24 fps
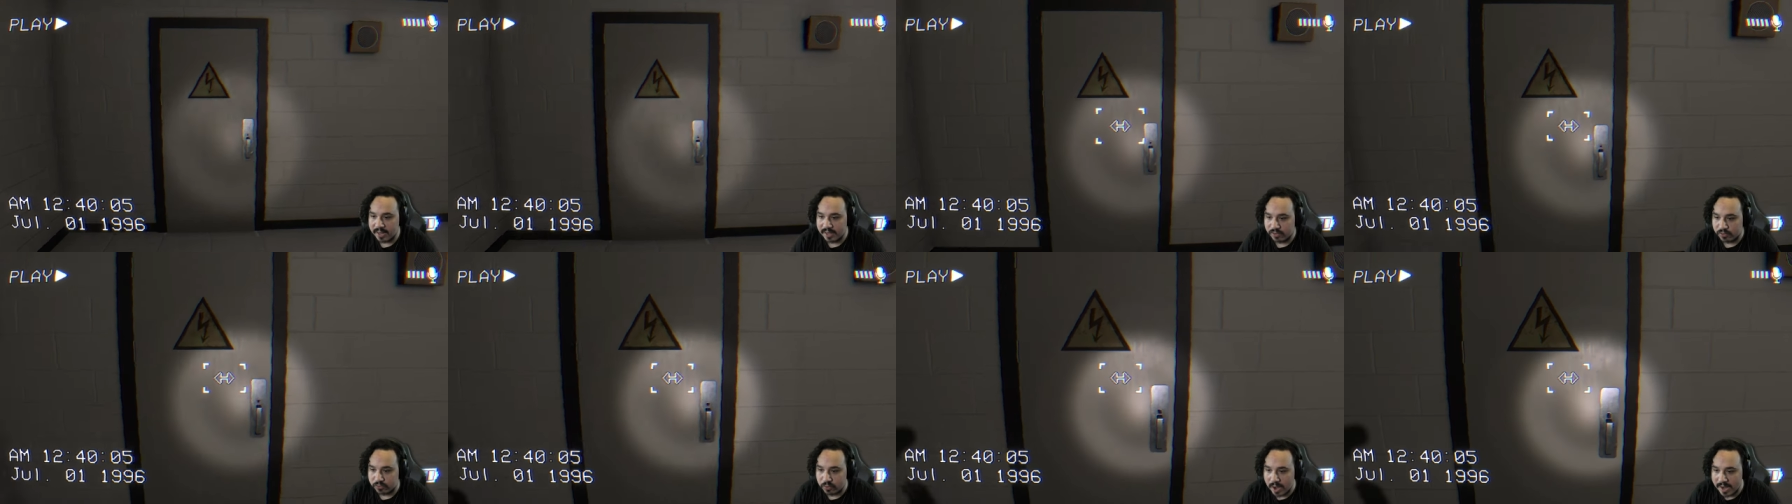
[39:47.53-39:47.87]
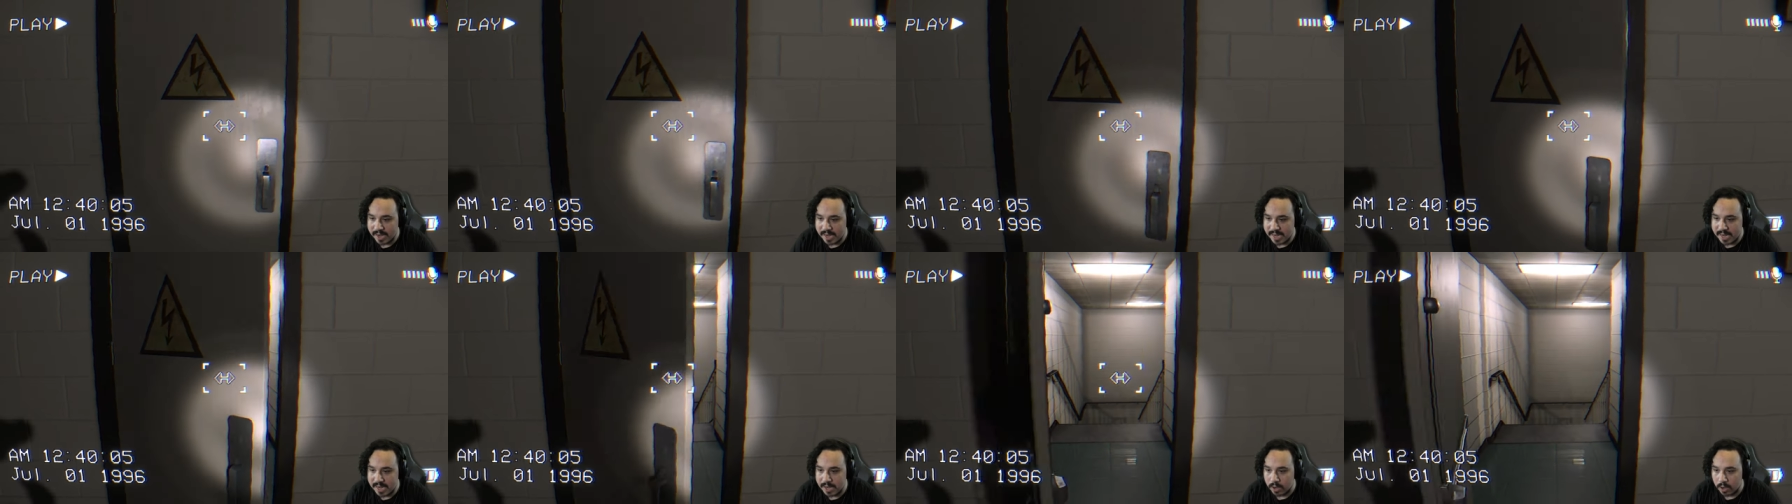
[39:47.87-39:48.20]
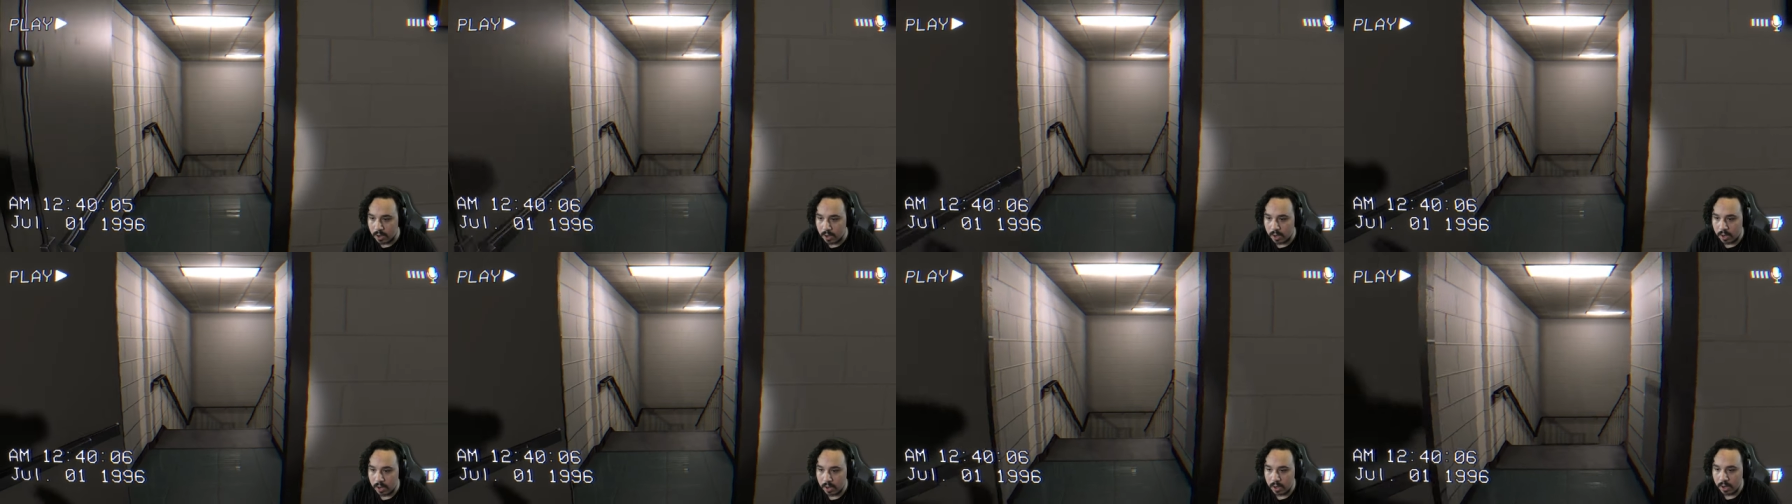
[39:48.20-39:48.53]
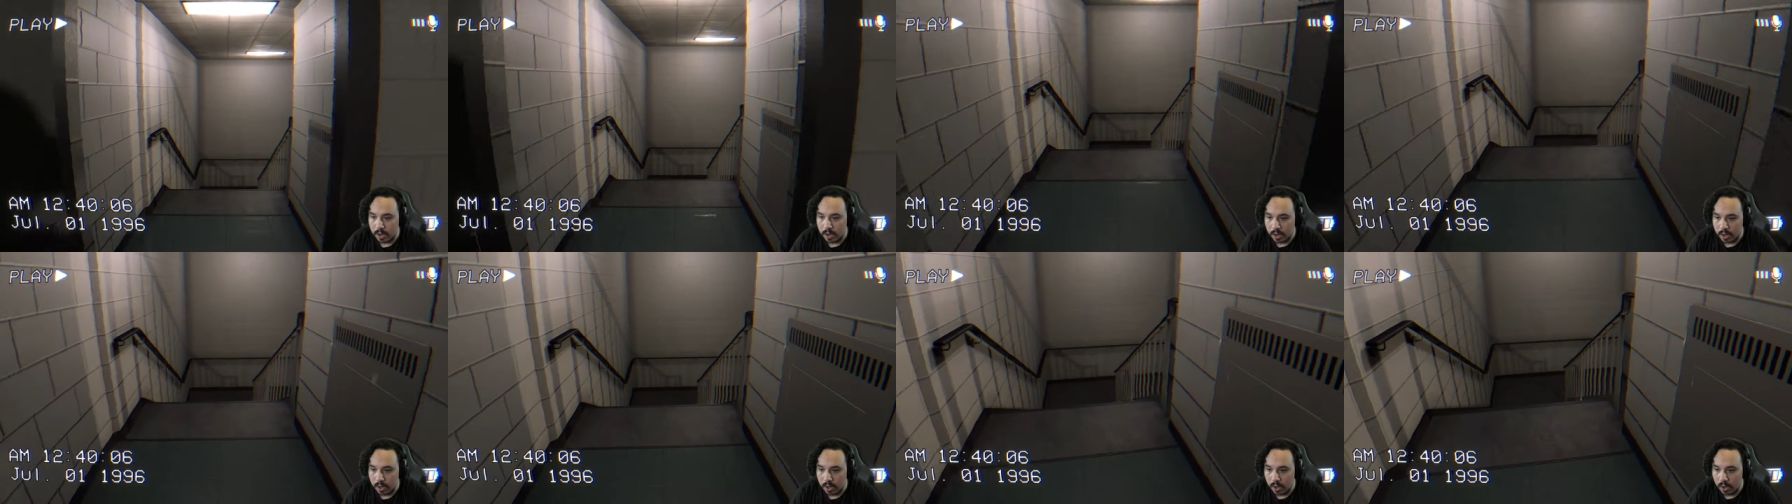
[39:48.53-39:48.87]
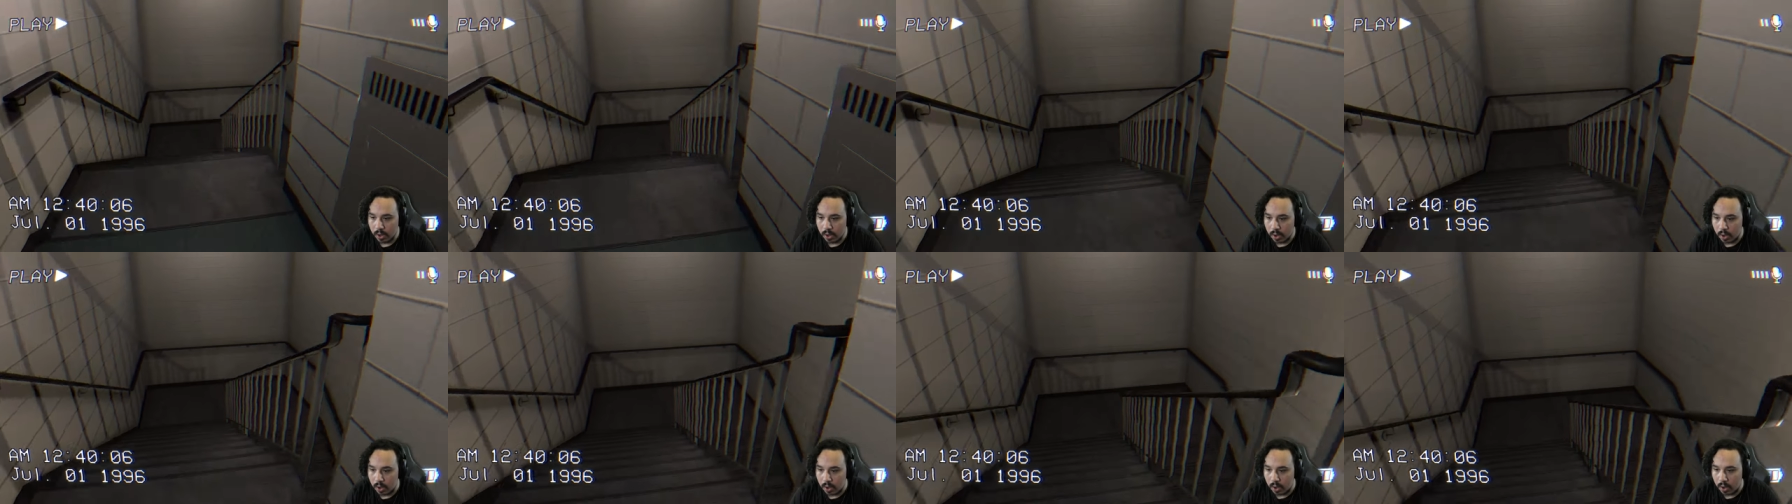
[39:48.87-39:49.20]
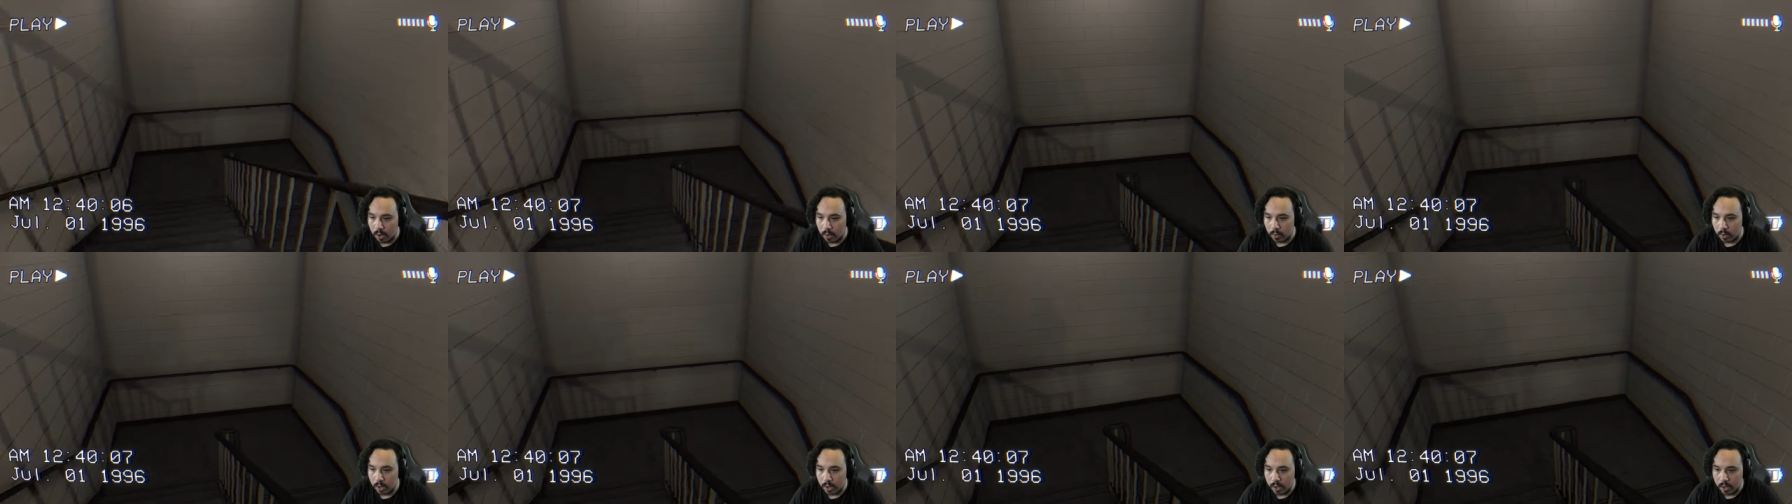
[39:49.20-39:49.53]
It's right here.
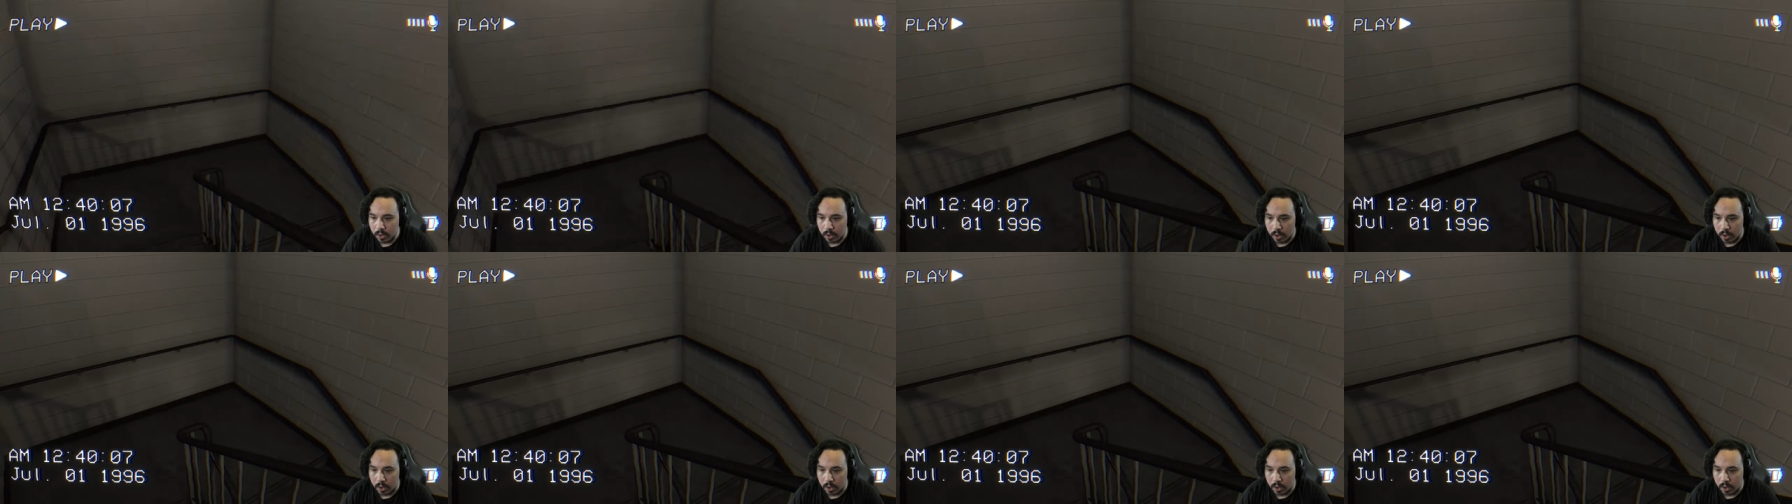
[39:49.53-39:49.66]
Oh,